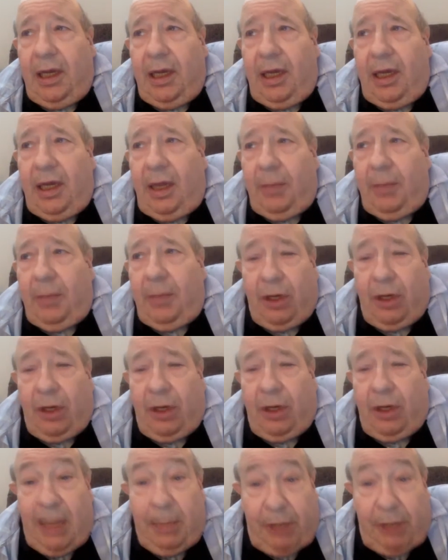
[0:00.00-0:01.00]
because they
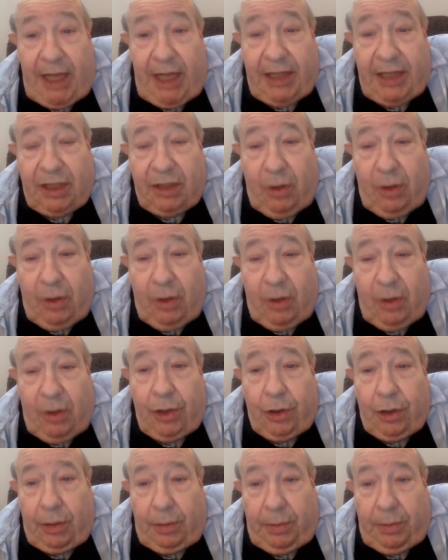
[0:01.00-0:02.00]
planned to go to Europe.
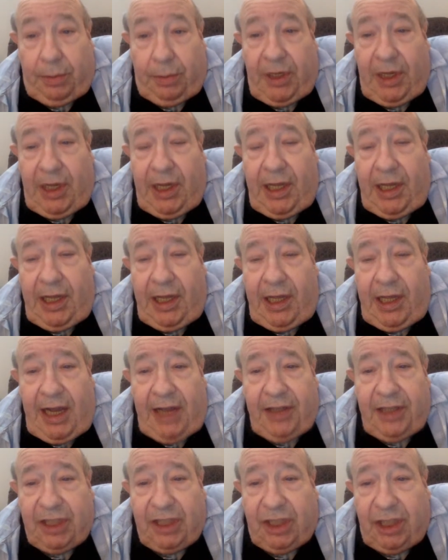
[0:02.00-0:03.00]
And this
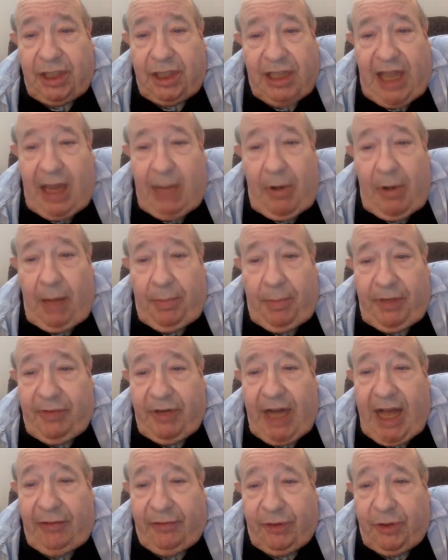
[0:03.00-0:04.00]
just came up even
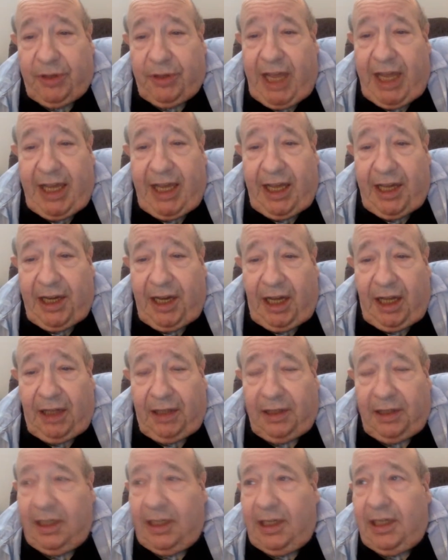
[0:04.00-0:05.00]
after they had
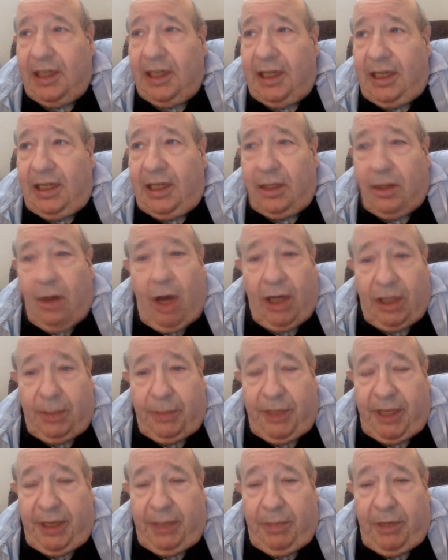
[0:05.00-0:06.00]
talked to
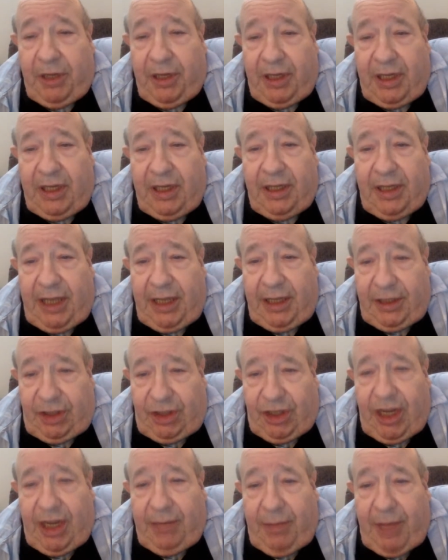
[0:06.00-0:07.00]
me, but they
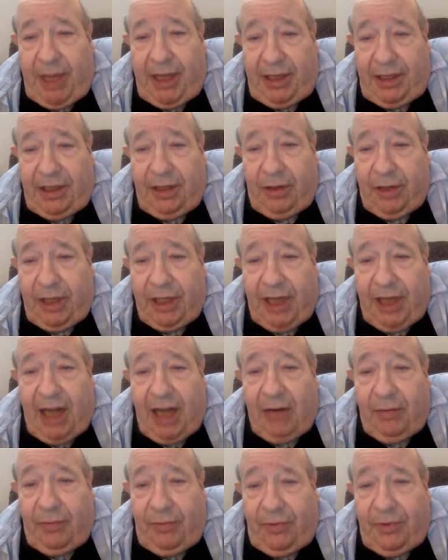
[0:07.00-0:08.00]
they
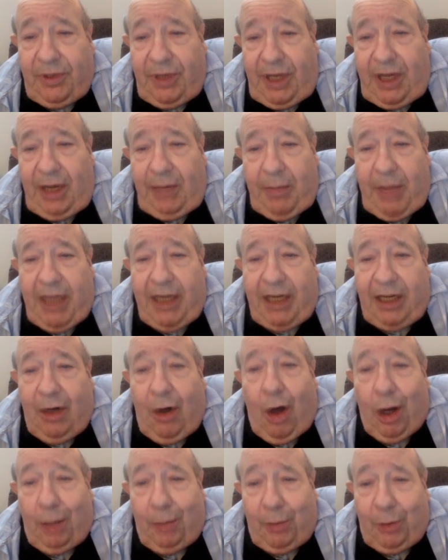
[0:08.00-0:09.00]
kind of made an
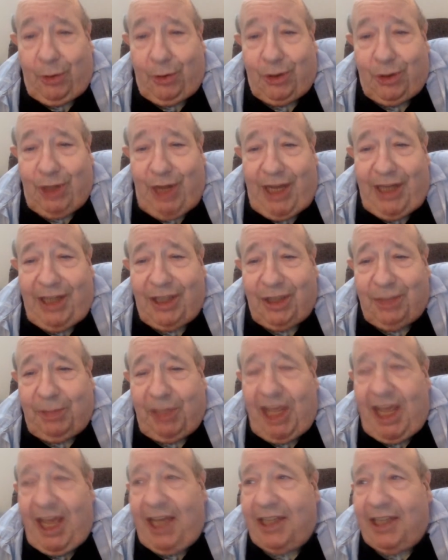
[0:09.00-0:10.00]
audible, changed
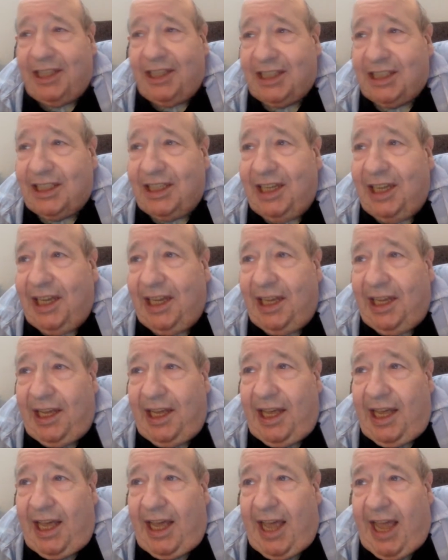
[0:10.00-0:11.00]
plans.
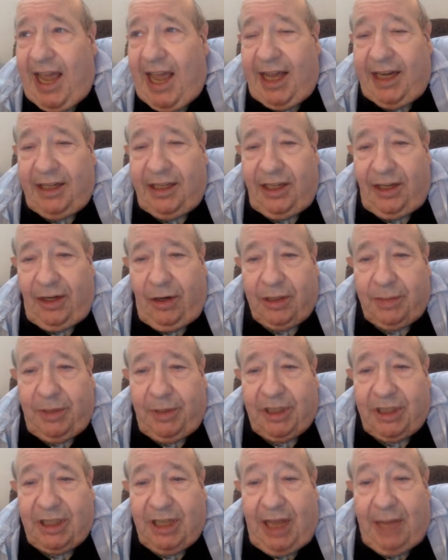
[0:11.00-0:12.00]
And as
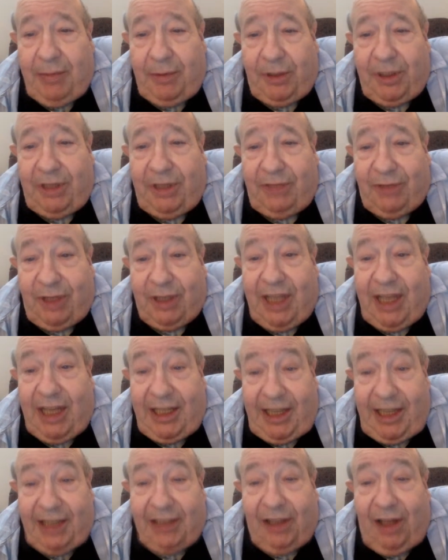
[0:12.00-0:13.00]
much as I believe that they
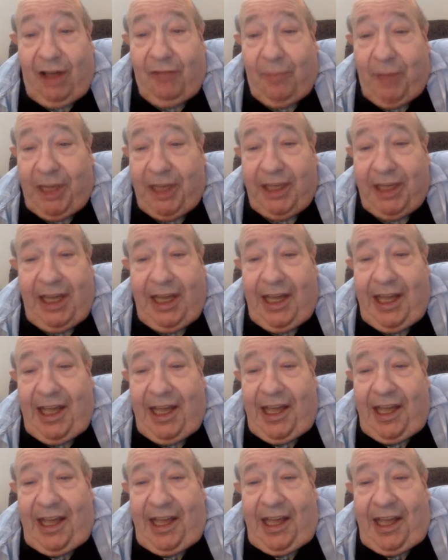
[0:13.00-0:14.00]
did love me,
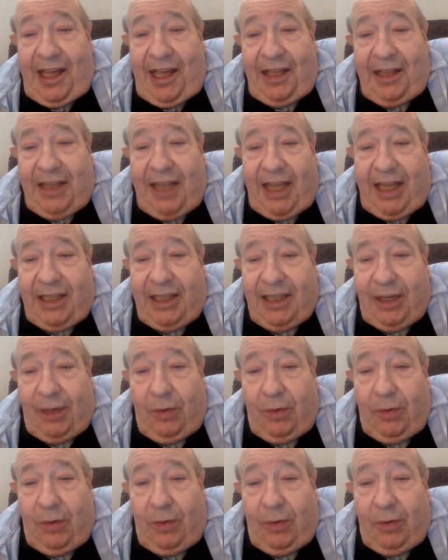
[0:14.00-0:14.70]
they